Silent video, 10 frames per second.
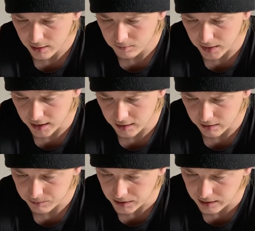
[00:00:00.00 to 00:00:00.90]
By
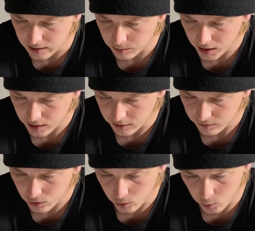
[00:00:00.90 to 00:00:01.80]
dumping in a bucket of
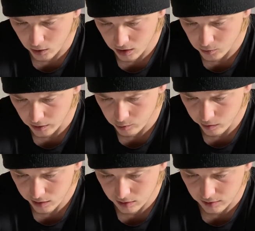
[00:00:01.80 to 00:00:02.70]
cold water, we
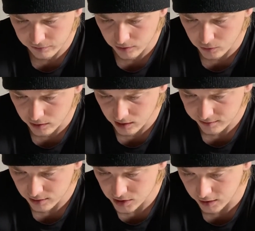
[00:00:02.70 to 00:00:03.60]
quickly floated off
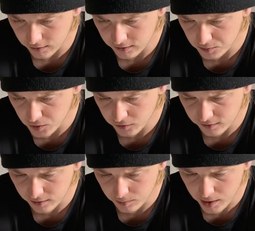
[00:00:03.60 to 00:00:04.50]
the shells and most
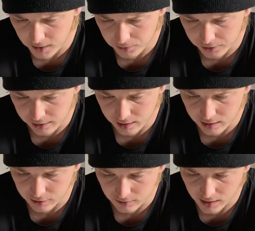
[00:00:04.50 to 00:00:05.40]
of the papery
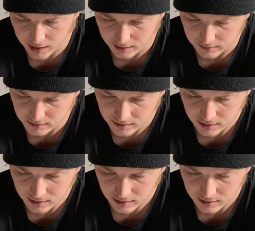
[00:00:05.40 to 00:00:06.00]
inner linings.